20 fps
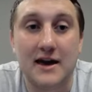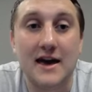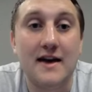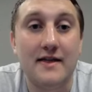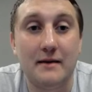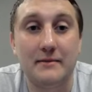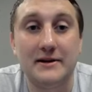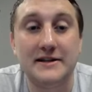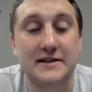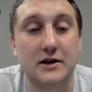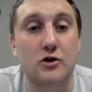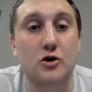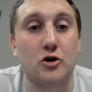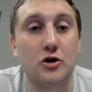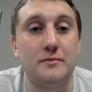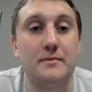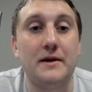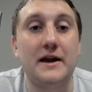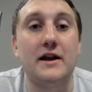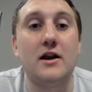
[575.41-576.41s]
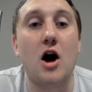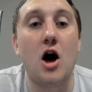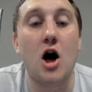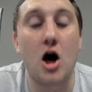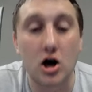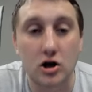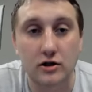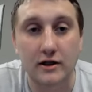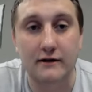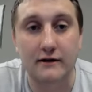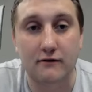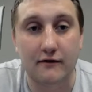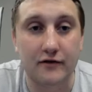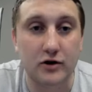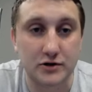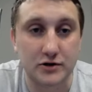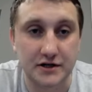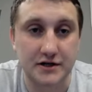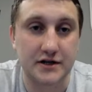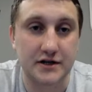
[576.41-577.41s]
That means there could be an ugly
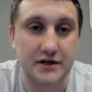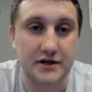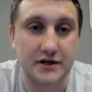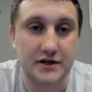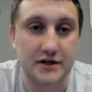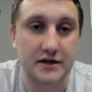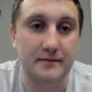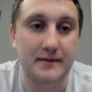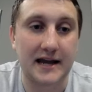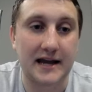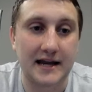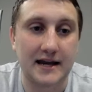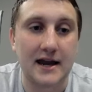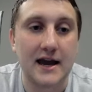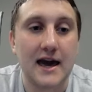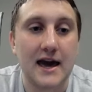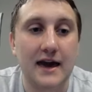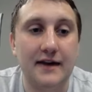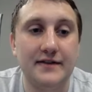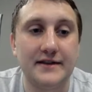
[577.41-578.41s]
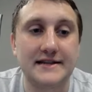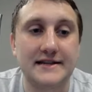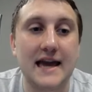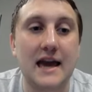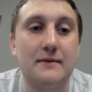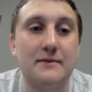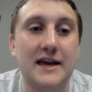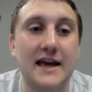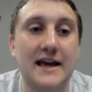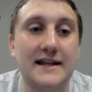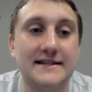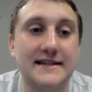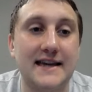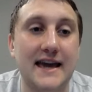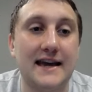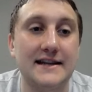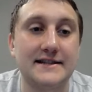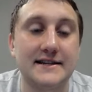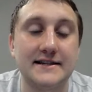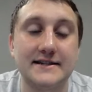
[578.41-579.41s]
reversion to the mean in this game against
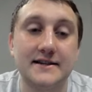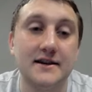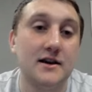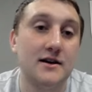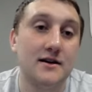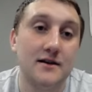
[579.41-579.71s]
Kansas.